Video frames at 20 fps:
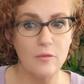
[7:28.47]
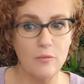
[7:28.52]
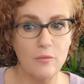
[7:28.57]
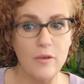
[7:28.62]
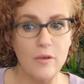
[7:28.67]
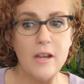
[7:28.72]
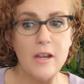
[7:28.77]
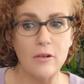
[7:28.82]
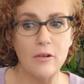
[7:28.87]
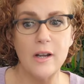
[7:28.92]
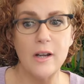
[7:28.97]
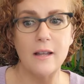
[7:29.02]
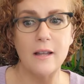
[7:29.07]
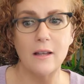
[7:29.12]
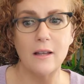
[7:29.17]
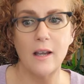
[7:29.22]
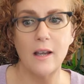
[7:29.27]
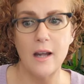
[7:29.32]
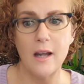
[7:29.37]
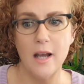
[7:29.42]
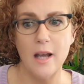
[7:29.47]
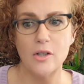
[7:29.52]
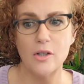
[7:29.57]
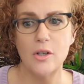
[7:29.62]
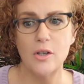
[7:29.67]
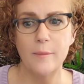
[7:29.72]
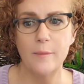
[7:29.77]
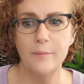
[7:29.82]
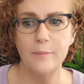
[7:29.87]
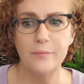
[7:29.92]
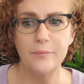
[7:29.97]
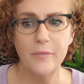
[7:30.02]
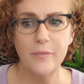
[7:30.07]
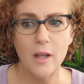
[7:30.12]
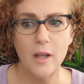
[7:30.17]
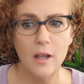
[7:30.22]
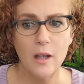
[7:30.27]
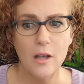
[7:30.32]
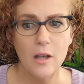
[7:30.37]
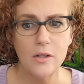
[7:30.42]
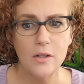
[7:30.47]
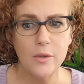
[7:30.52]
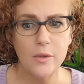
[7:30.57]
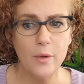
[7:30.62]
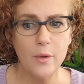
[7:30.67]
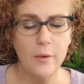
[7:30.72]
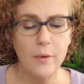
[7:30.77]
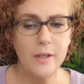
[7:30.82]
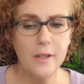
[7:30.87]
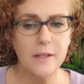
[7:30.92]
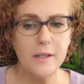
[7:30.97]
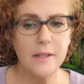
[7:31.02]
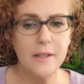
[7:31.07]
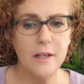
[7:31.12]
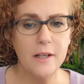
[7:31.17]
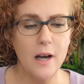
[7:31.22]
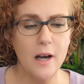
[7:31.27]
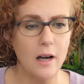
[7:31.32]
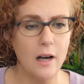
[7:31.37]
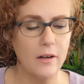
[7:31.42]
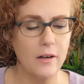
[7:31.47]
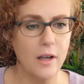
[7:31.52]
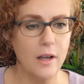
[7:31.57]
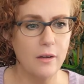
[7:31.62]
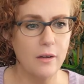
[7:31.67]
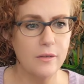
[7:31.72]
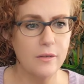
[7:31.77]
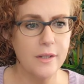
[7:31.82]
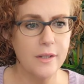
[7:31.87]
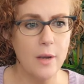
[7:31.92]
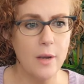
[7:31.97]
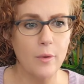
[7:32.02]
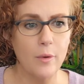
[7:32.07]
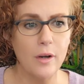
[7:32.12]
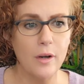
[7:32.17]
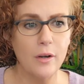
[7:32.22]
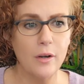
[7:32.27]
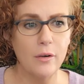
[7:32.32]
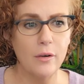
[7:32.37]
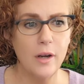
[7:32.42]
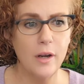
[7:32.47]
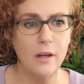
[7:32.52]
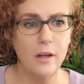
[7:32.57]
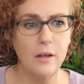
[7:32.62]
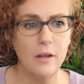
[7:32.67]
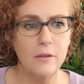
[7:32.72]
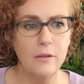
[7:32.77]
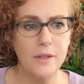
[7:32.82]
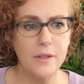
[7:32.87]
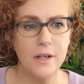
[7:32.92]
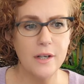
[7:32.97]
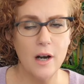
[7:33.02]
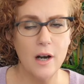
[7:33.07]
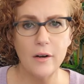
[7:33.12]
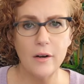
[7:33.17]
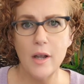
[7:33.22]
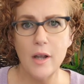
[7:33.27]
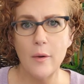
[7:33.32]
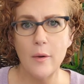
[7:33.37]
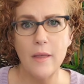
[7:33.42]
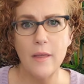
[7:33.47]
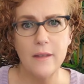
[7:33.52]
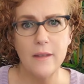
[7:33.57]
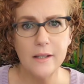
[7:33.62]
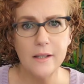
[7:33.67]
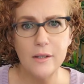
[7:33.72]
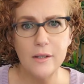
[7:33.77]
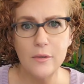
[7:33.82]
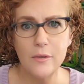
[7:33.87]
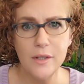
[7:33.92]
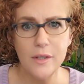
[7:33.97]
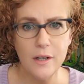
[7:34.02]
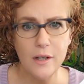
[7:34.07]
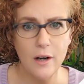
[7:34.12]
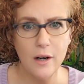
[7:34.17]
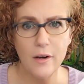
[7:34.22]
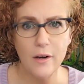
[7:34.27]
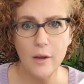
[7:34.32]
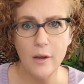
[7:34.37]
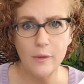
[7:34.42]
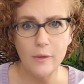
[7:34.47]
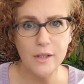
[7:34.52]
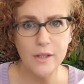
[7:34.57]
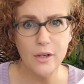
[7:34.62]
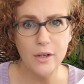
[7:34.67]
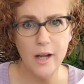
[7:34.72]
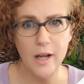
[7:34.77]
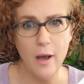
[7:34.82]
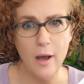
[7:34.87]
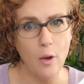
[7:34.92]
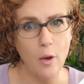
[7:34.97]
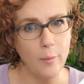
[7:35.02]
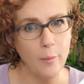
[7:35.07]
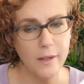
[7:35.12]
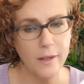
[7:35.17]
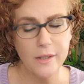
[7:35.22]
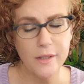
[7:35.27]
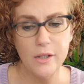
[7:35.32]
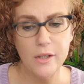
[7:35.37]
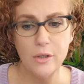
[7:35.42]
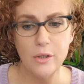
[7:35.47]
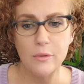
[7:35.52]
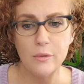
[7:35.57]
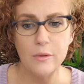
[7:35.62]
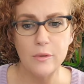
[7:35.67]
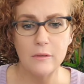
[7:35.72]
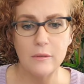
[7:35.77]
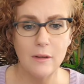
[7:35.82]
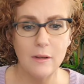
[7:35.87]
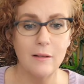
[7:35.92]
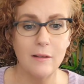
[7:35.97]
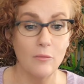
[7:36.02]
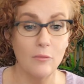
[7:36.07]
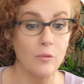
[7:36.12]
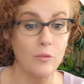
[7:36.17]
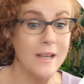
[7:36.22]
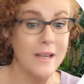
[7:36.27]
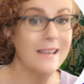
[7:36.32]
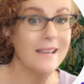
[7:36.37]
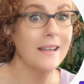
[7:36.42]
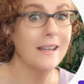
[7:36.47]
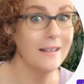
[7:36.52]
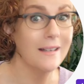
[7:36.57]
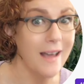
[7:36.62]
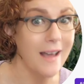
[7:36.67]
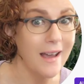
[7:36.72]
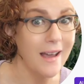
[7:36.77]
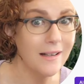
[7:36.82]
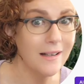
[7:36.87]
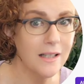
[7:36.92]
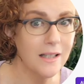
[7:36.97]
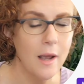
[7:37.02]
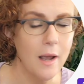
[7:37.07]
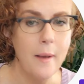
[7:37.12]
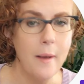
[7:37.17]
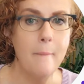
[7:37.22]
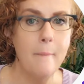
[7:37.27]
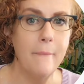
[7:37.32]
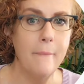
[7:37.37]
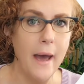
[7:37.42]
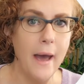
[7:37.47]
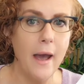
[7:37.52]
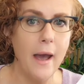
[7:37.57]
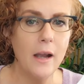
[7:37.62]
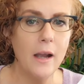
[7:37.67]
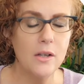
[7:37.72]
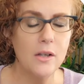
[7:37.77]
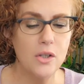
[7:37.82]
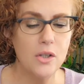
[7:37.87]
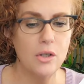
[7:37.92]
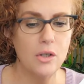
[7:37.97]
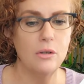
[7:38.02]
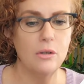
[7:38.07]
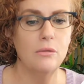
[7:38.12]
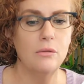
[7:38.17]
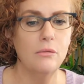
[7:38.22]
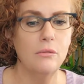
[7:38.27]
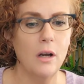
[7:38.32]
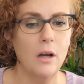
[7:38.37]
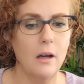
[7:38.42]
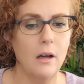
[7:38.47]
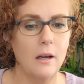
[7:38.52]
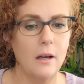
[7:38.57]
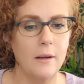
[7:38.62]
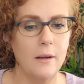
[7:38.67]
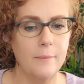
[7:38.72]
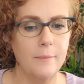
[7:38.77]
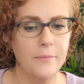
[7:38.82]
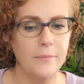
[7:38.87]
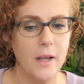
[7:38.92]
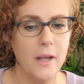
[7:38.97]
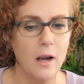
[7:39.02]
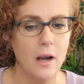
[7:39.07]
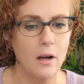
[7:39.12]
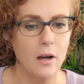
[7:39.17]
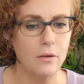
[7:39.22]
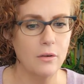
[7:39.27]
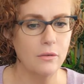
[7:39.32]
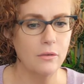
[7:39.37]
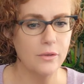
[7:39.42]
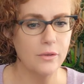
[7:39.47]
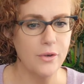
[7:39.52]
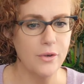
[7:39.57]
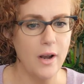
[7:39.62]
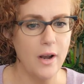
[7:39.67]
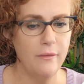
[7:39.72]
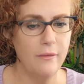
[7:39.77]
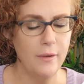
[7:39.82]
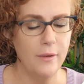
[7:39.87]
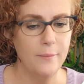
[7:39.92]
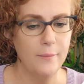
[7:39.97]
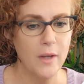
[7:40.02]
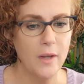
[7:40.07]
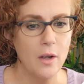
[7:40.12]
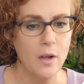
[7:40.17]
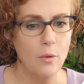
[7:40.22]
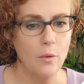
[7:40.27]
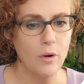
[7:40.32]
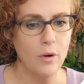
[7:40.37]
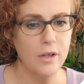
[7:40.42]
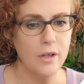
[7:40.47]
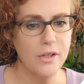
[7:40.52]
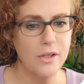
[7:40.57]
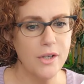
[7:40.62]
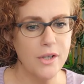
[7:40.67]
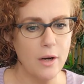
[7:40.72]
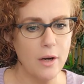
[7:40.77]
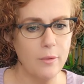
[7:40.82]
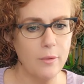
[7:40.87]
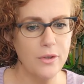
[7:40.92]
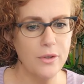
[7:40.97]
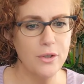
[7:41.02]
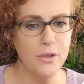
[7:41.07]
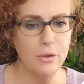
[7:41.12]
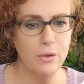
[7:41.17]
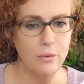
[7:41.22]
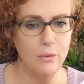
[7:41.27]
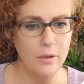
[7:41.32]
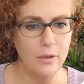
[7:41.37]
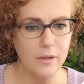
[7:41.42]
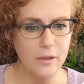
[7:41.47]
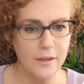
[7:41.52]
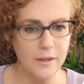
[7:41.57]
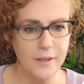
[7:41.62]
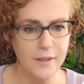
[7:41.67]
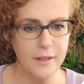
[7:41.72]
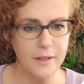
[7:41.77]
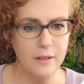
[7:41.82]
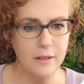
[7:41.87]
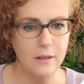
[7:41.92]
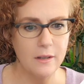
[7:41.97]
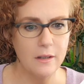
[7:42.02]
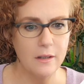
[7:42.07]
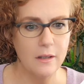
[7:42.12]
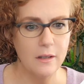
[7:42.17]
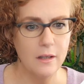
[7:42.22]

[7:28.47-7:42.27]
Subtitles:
recreate the connection. So we'll go into scenarios and we're going to create a new scenario. And this new scenario is going to help us to reconnect back to our Google Drive. We're going to start with tools